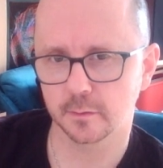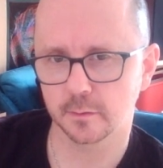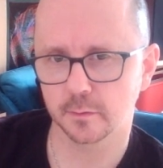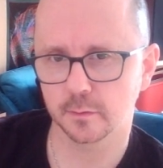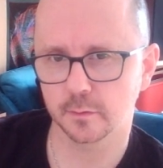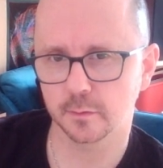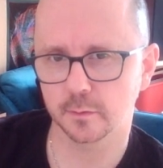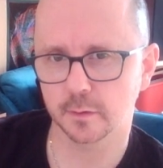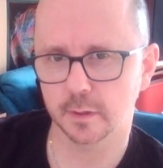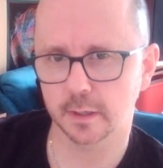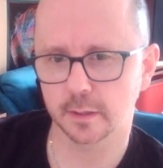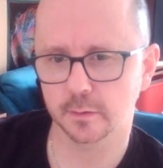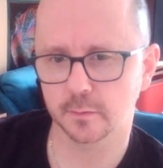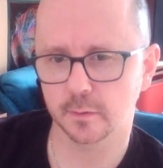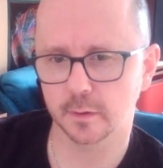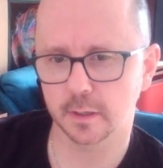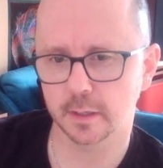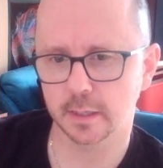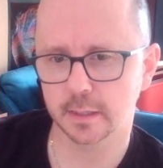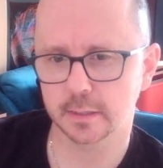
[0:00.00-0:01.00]
or
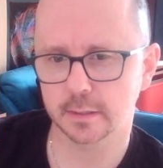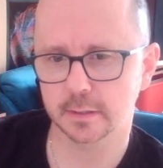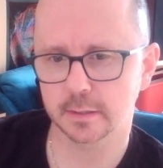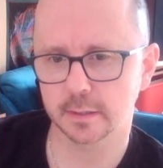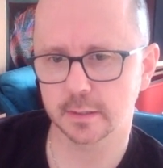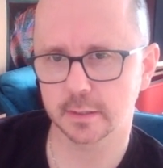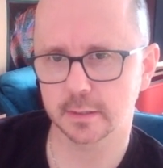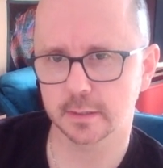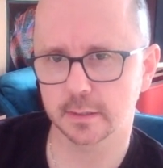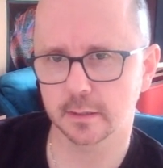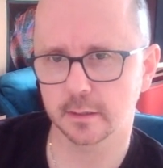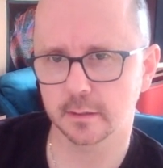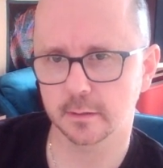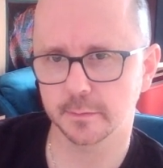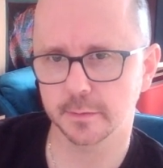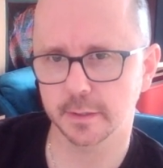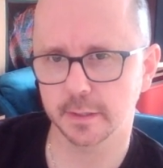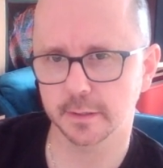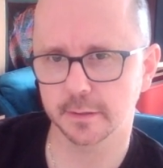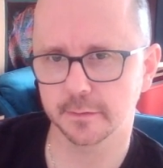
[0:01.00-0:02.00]
otherwise it's going to
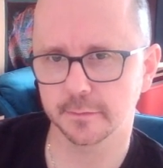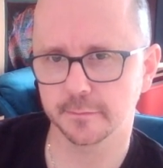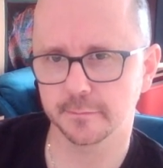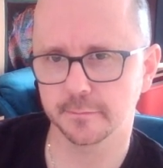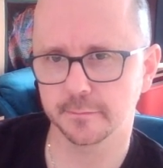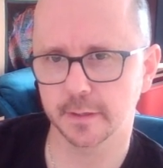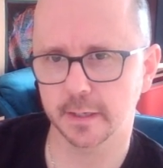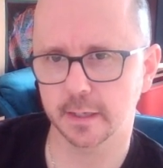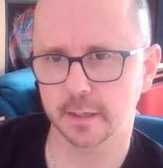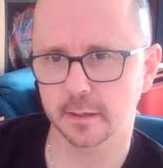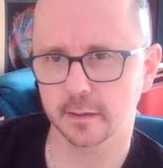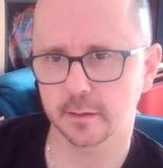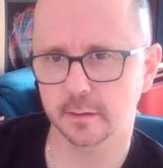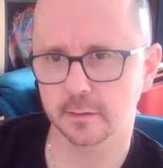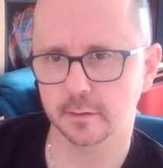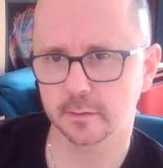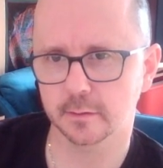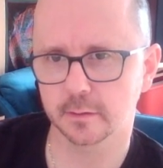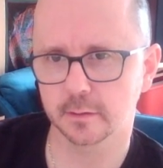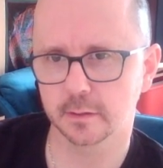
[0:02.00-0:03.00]
be a
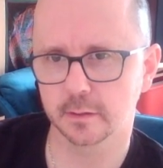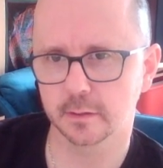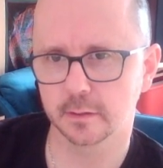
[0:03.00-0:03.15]
vowel.